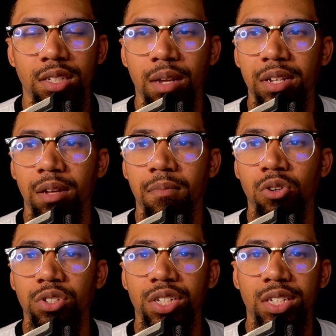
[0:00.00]
some of the
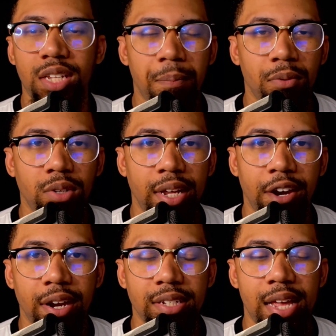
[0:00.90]
most simple
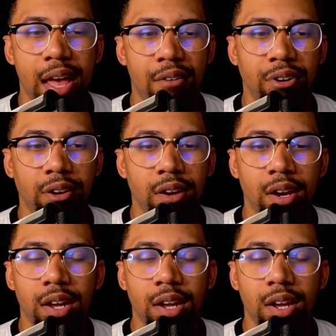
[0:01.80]
lyrics ever.